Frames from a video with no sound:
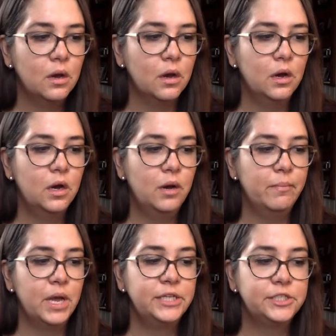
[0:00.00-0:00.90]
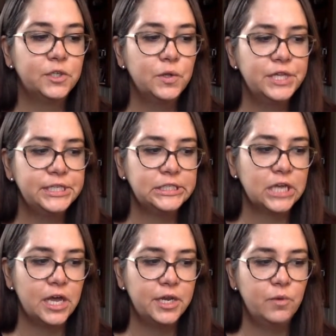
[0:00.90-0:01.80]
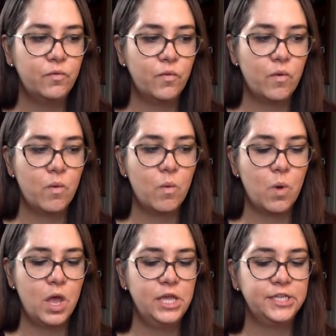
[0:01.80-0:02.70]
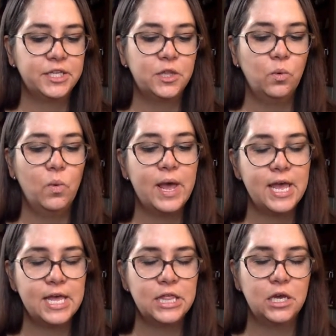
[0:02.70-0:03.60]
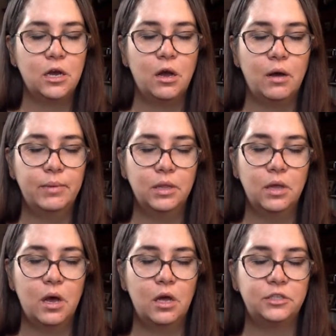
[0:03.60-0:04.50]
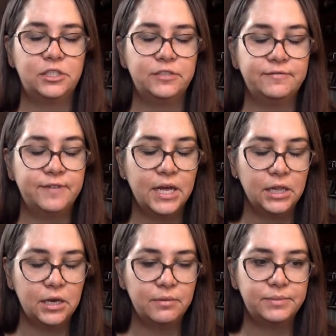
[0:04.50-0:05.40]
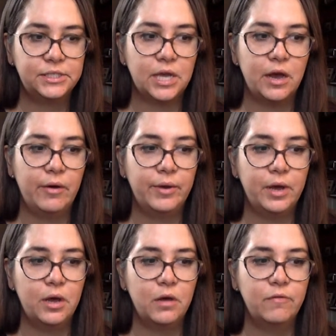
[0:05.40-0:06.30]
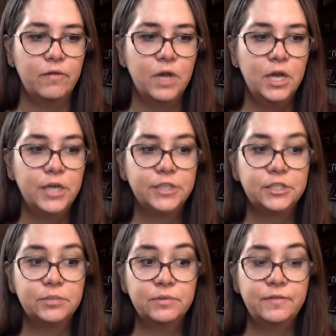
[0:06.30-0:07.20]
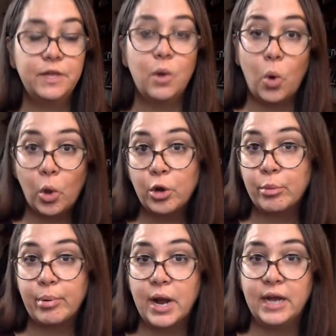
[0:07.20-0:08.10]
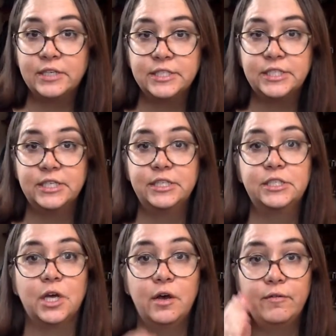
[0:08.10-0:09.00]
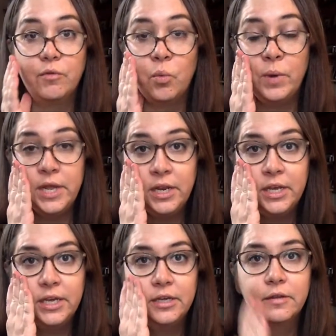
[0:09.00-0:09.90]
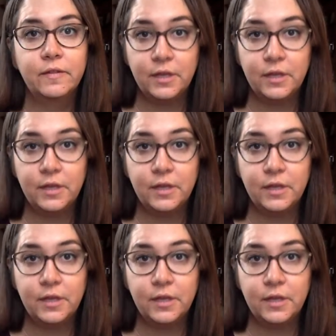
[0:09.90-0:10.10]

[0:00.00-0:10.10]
And so this kind of is the way that Kabbalah develops out of some of the older practices of reading the